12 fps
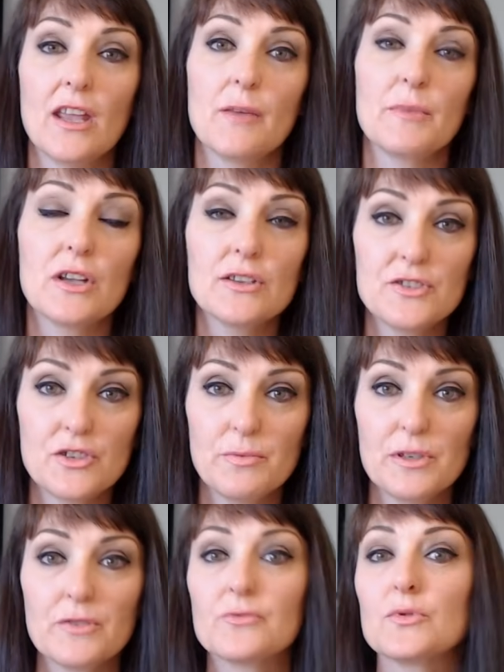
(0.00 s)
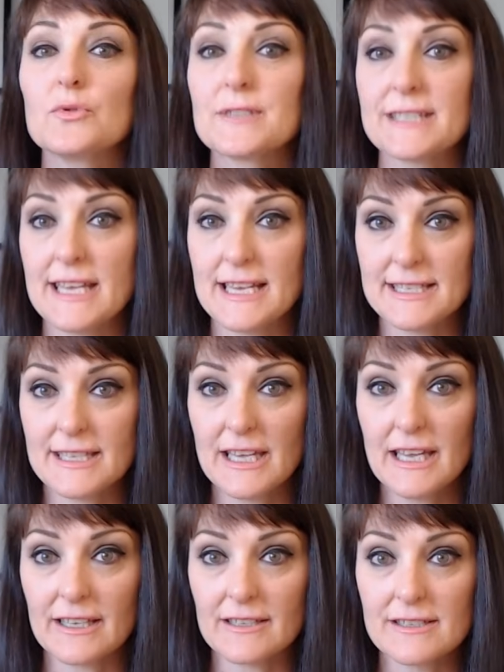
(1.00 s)
because Jupiter rules these
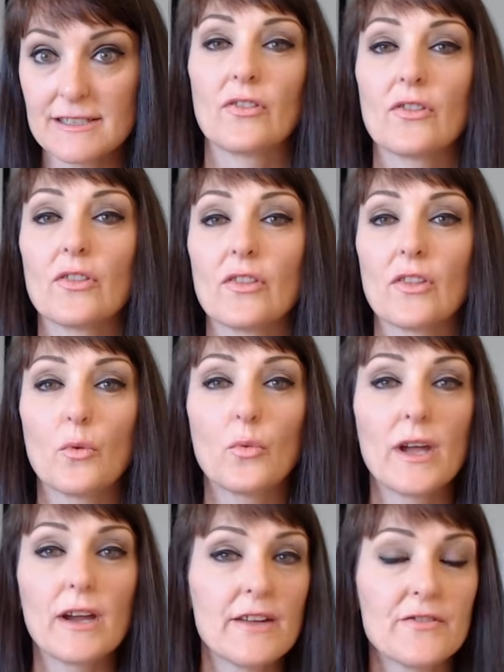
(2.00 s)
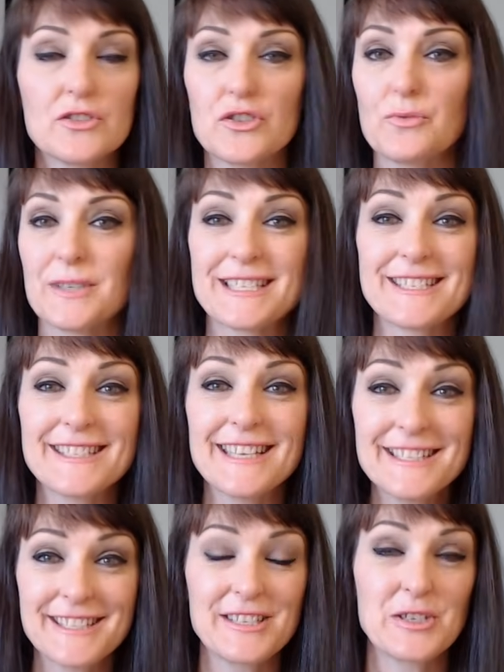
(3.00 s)
things, wherever Jupiter
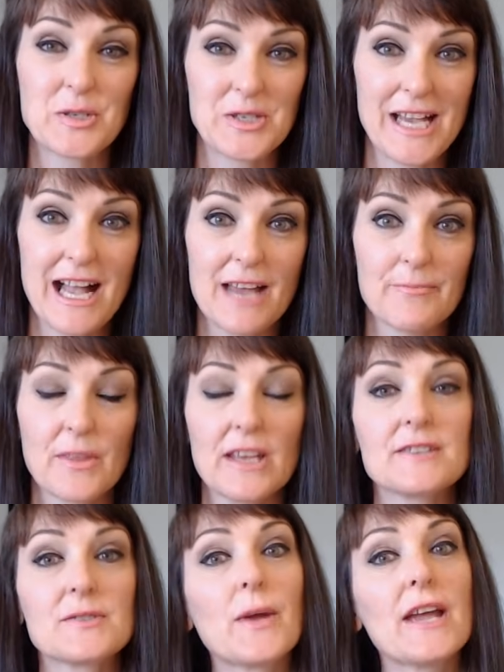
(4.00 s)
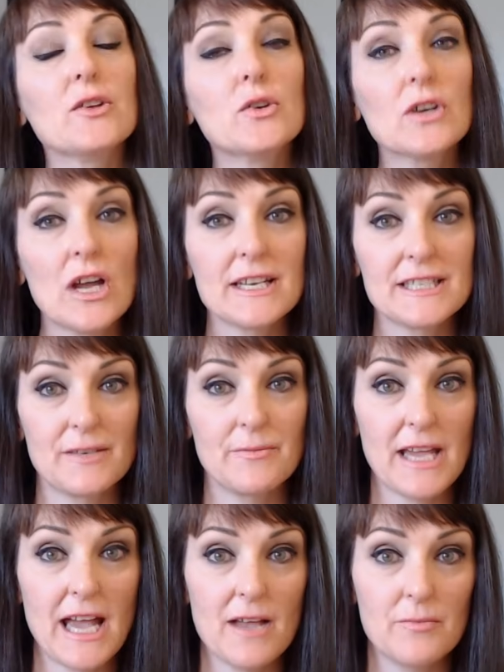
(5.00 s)
sits in your chart is where you're going to
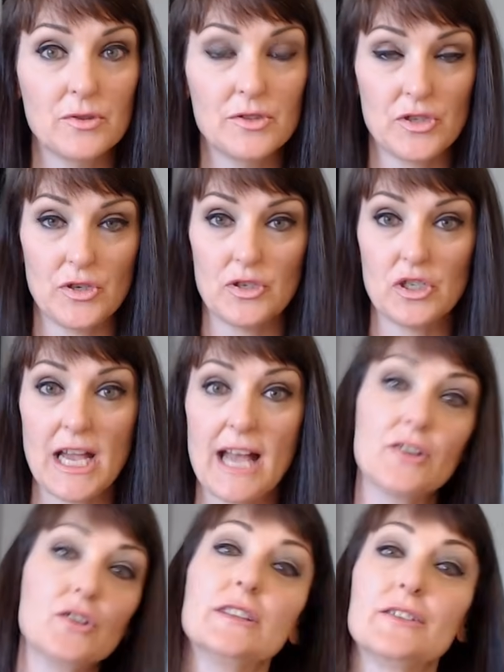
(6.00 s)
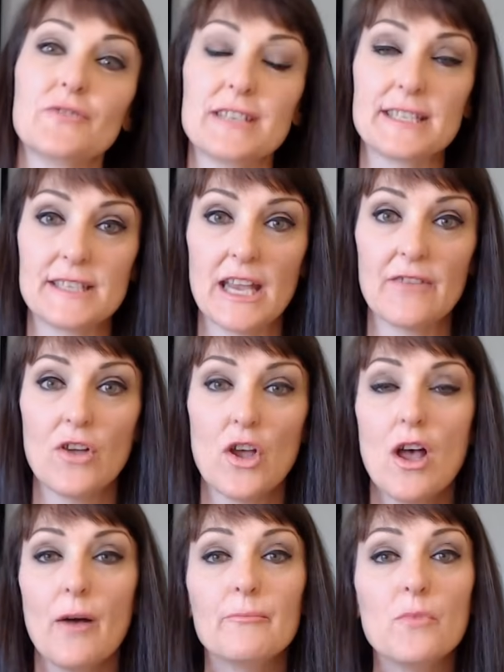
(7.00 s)
be able to channel and receive
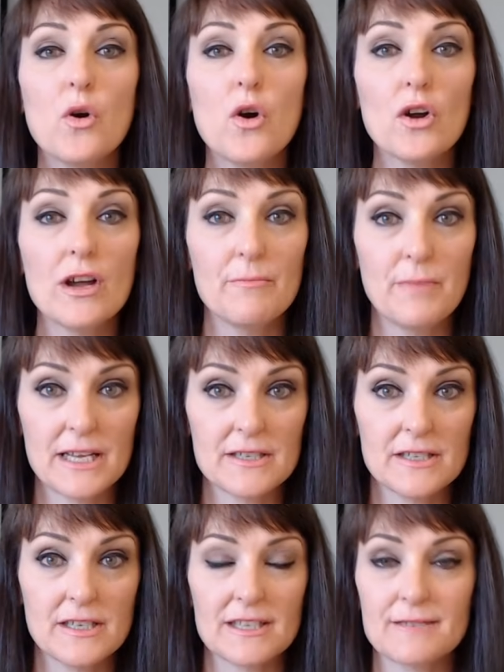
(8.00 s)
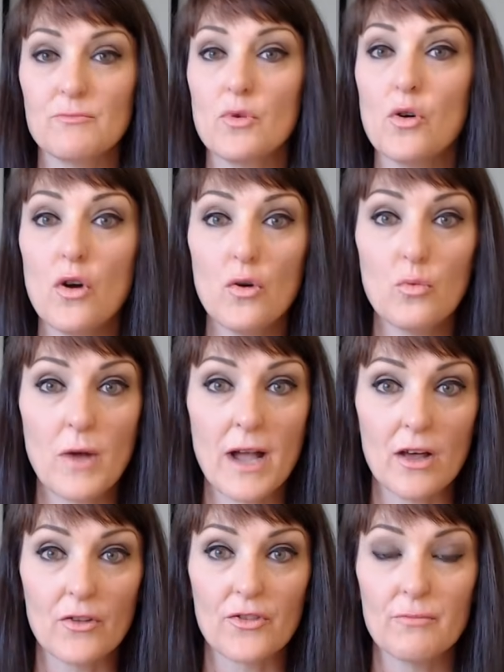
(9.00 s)
more abundance, more
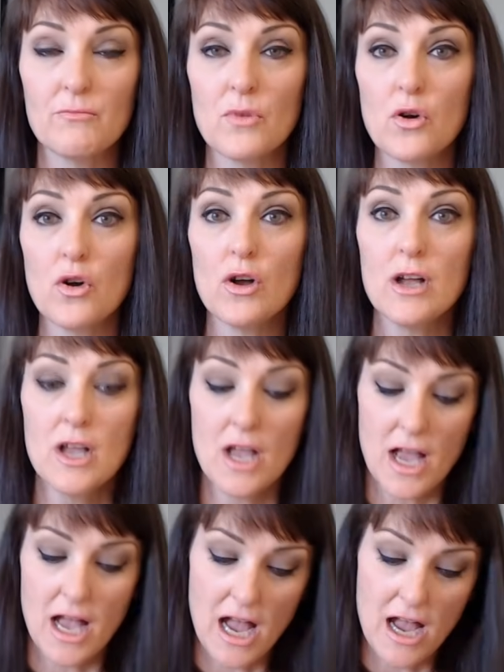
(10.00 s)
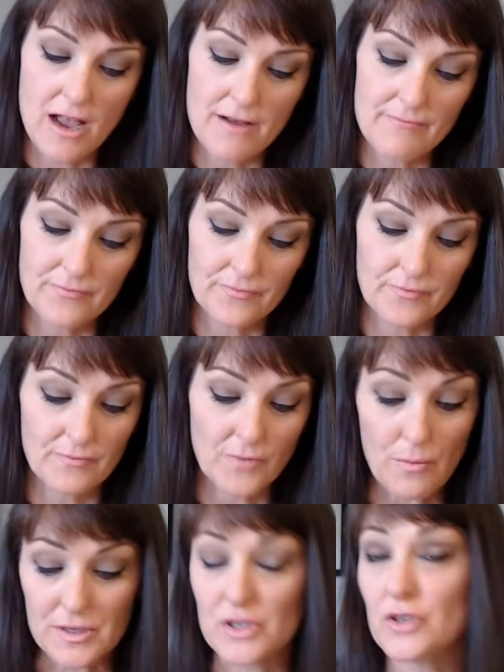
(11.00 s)
wealth, more um,
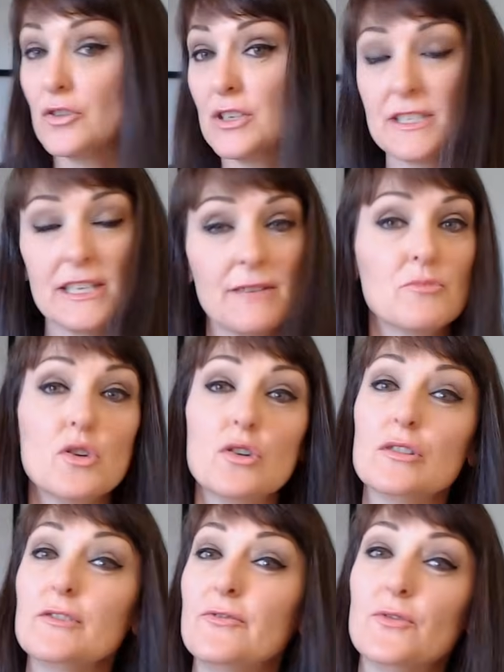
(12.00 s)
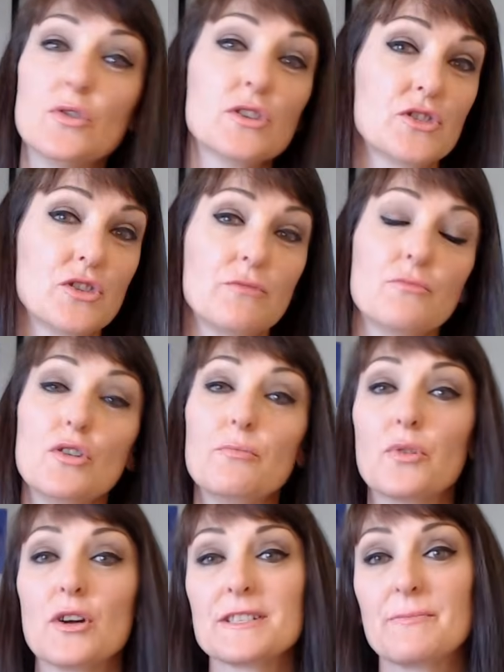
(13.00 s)
opportunity, more good fortune, more
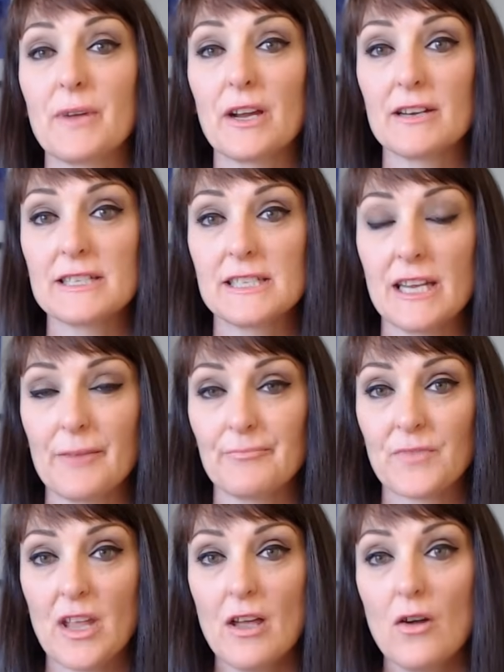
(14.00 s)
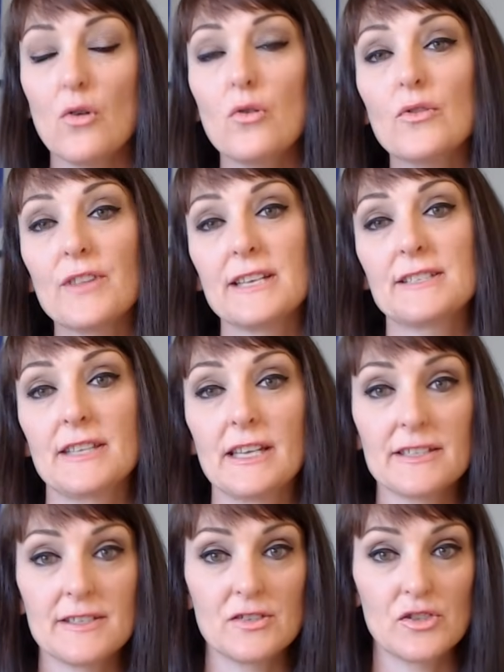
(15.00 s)
prosperity. All these
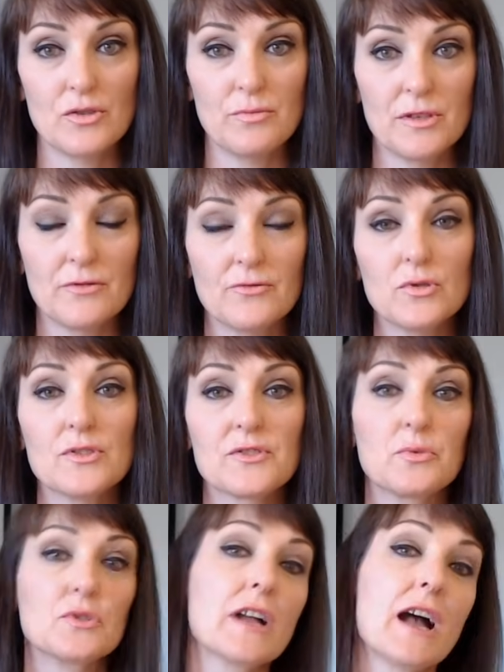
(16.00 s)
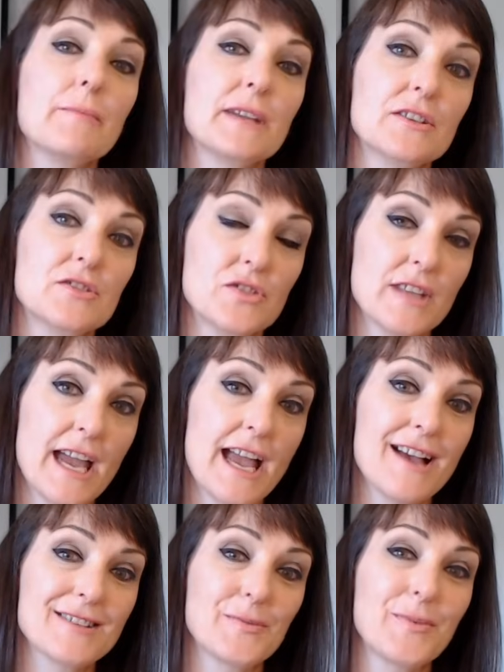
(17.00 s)
things that Jupiter rules will come into the
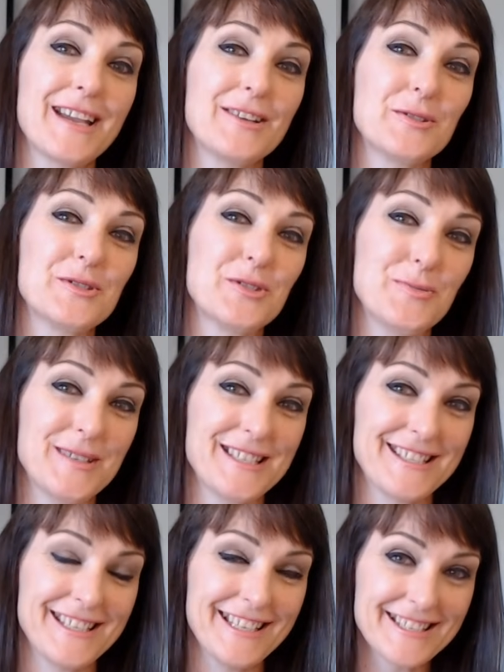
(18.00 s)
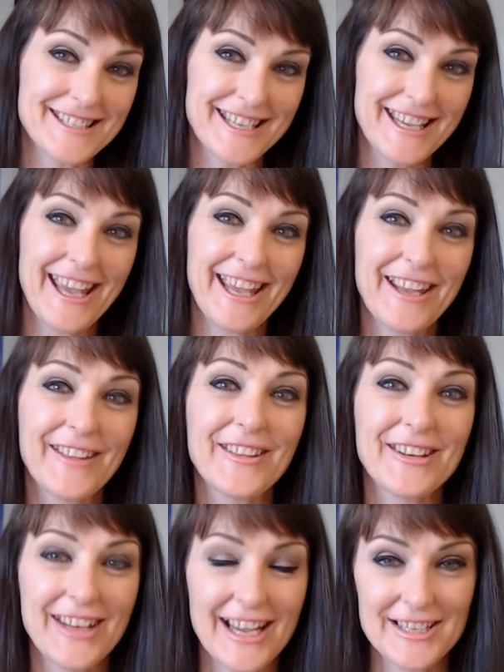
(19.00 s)
house where your Jupiter sits in the
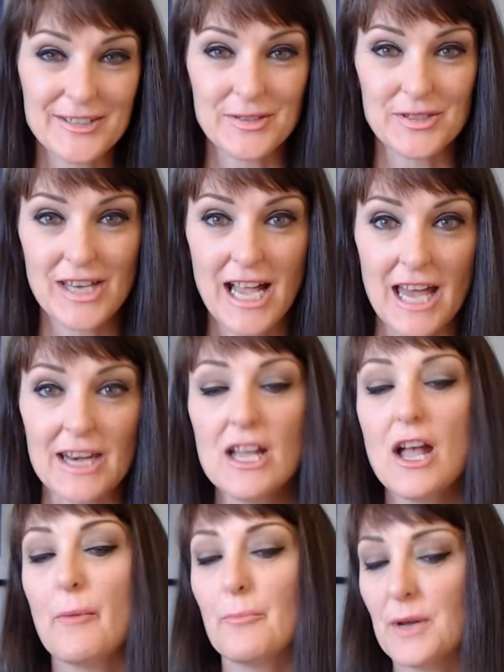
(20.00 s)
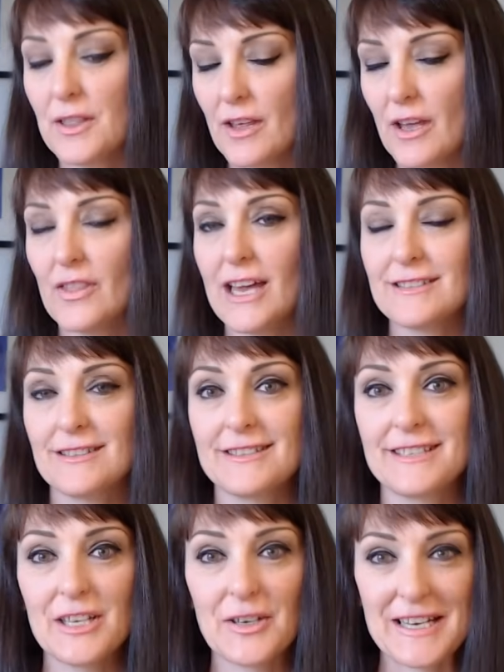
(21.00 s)
natal chart. But that's a
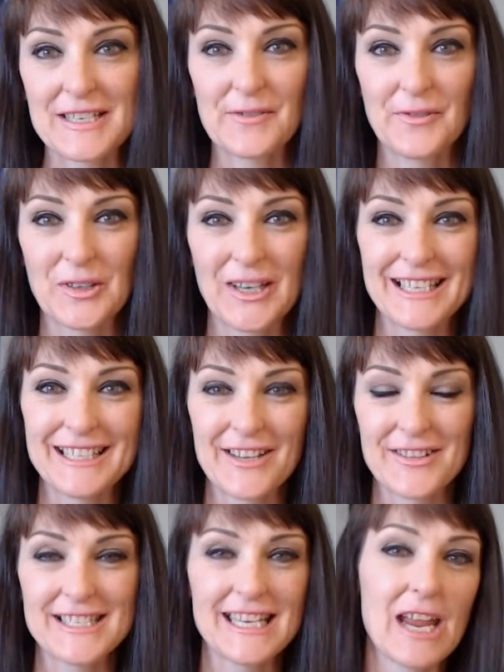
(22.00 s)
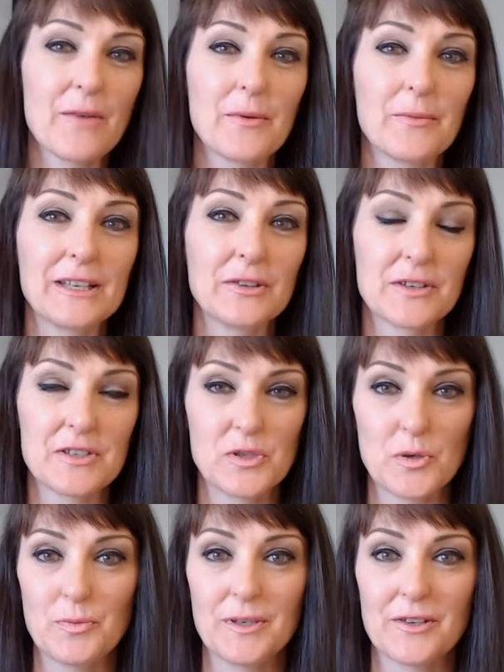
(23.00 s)
series for another day when we look at
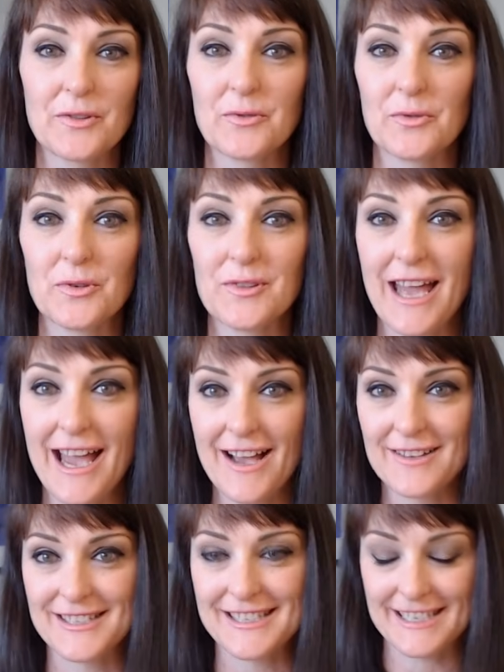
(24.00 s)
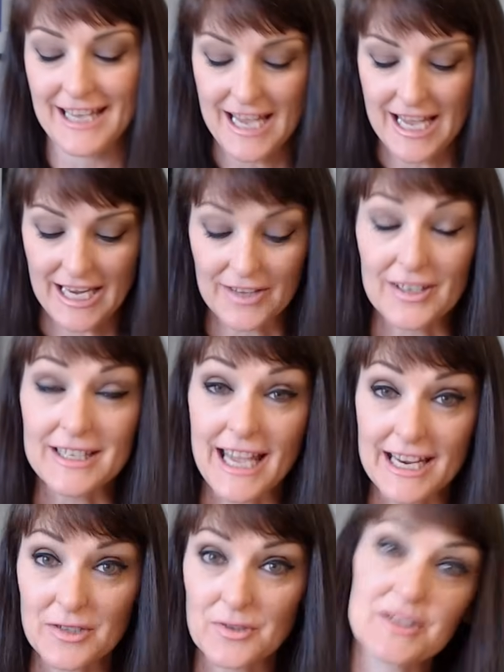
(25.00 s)
Jupiter through the houses in the
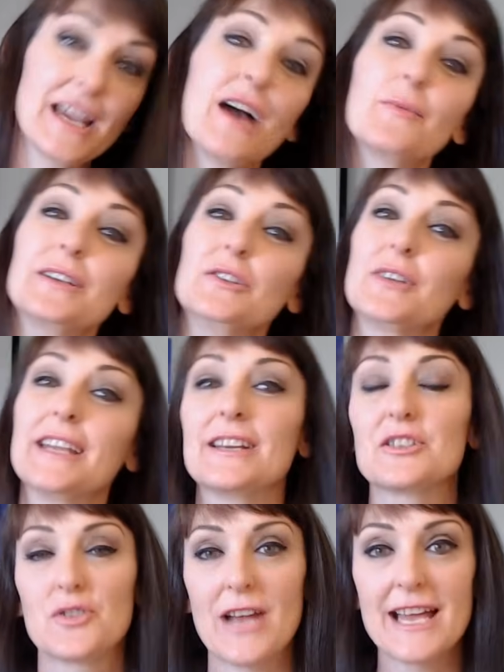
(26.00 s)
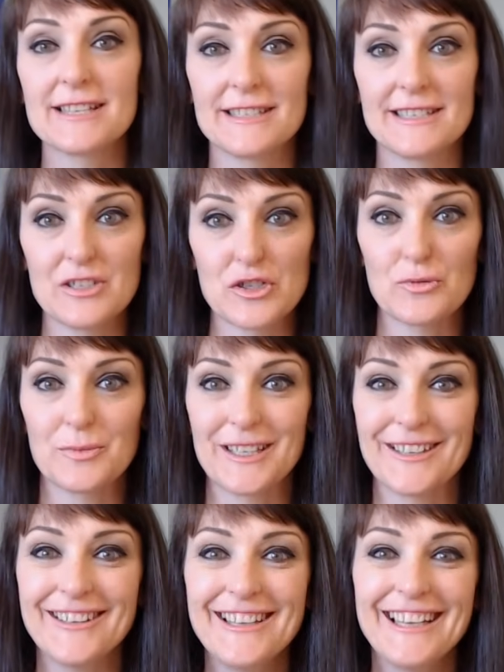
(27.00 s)
natal chart. We're looking at transiting
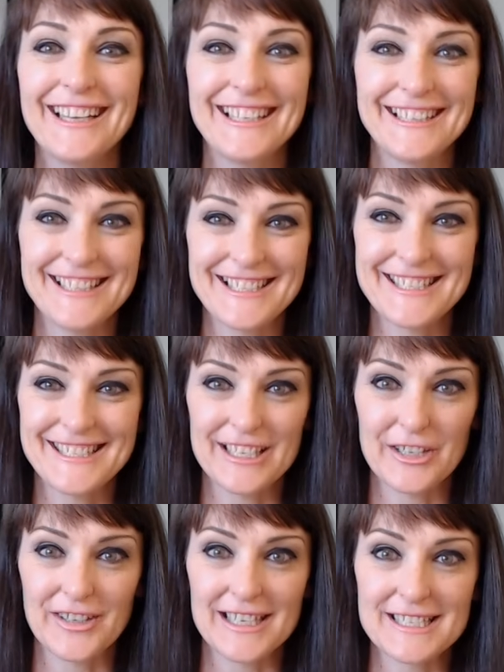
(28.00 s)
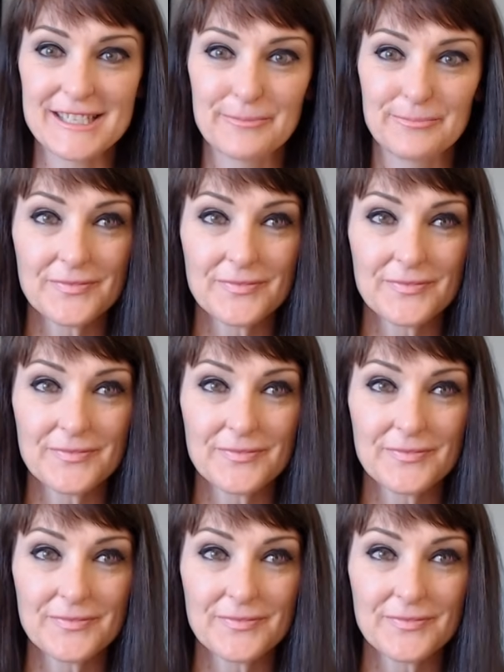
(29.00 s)
Jupiter in this series.